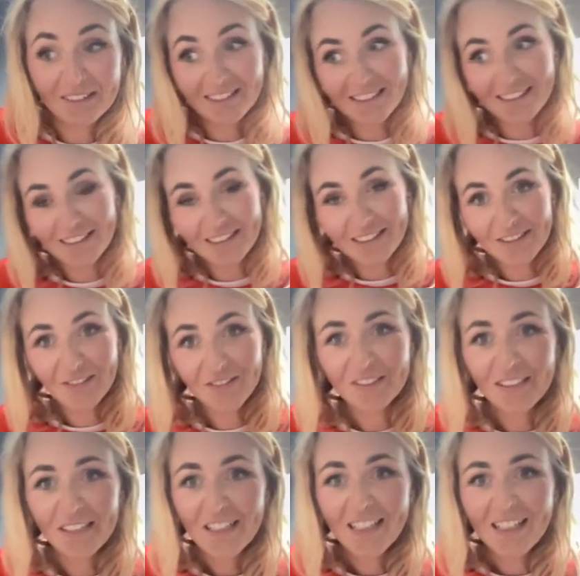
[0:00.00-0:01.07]
So
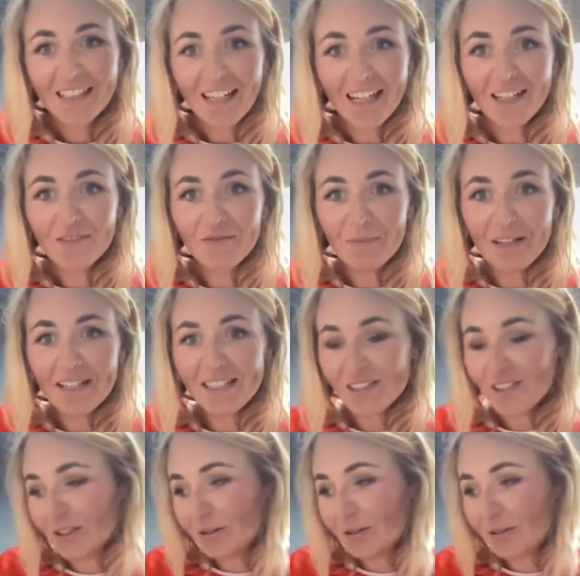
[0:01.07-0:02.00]
I have managed to